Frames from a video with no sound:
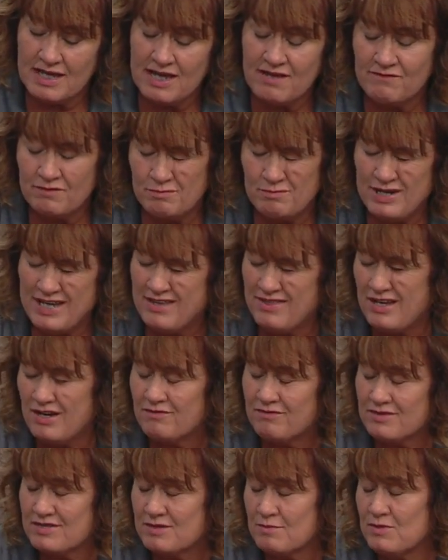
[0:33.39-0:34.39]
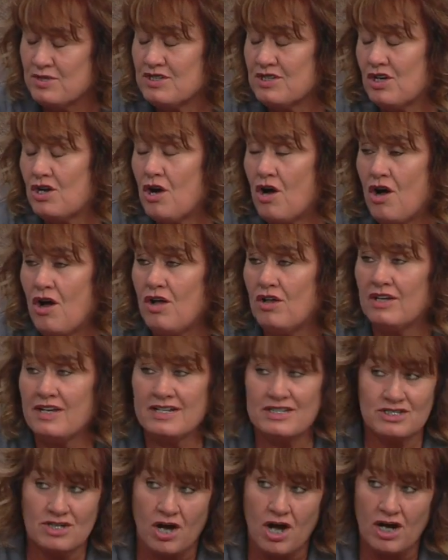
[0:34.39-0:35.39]
even being there for someone to call
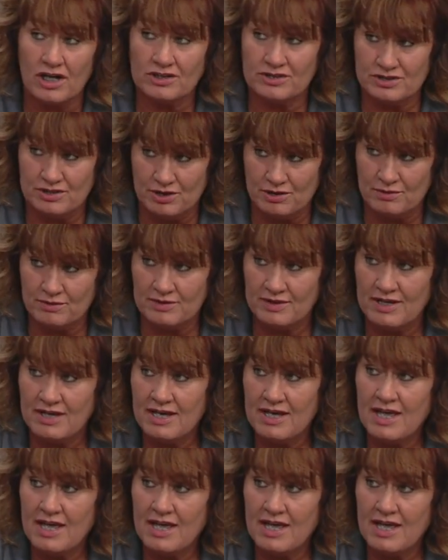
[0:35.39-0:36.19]
and talk to.